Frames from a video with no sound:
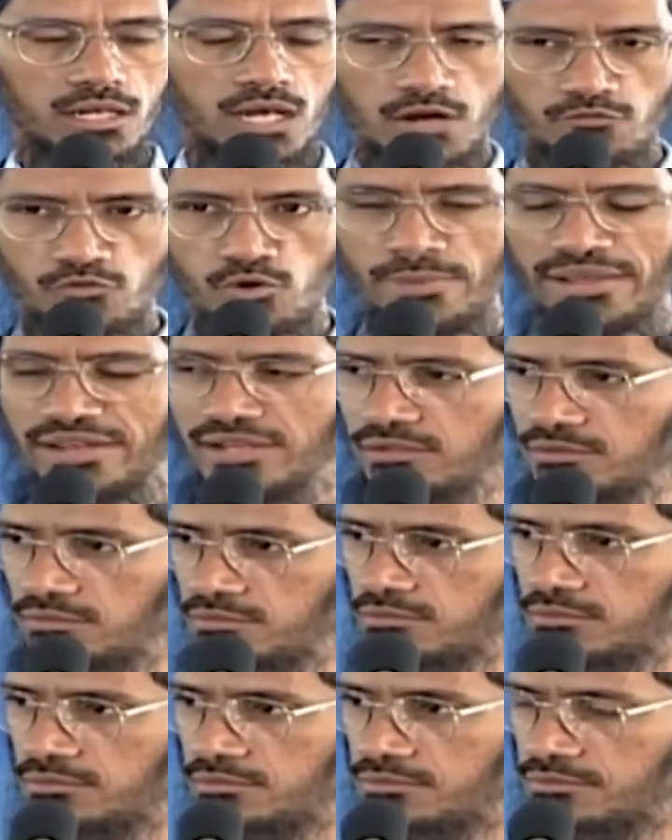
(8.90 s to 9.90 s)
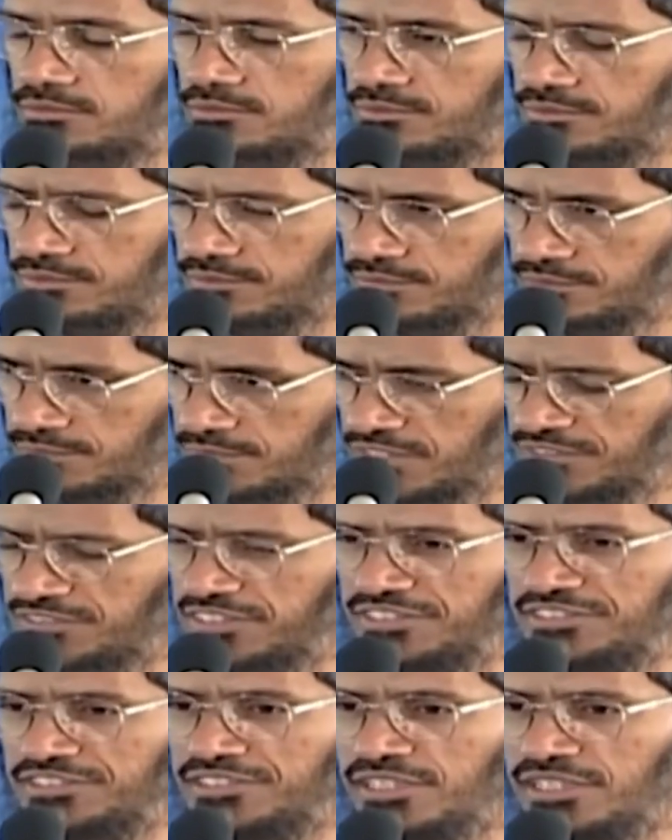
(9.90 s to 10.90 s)
a woman, the
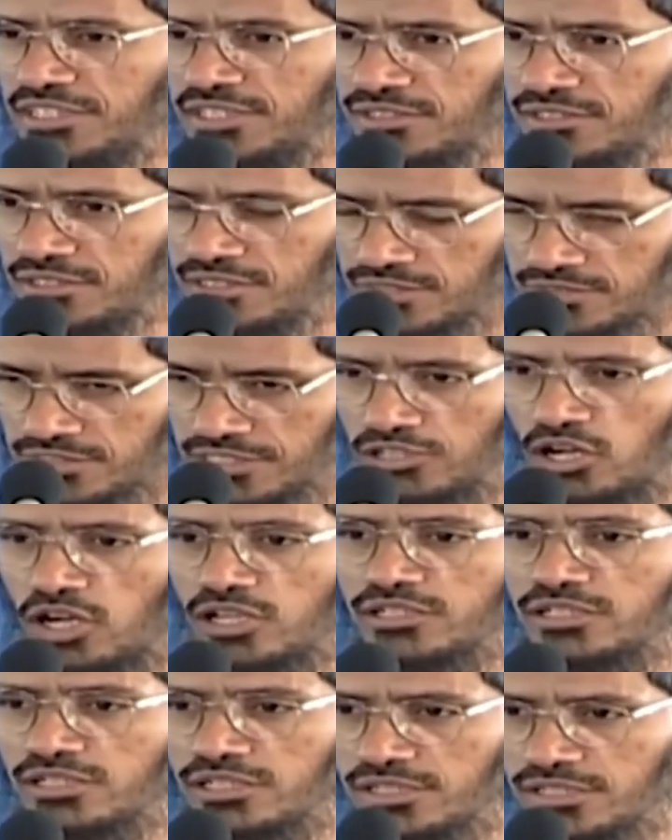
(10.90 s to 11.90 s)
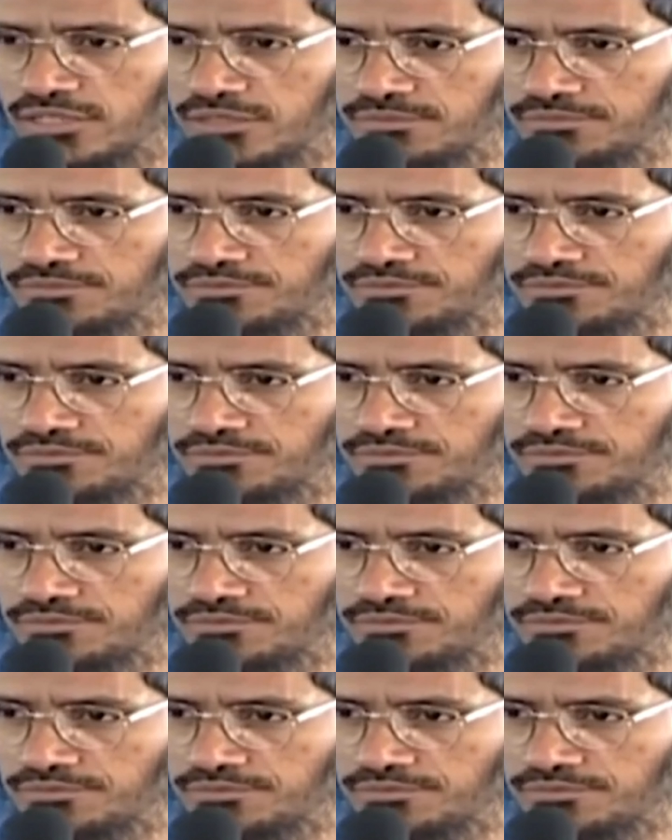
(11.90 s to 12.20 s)
sister, the daughter,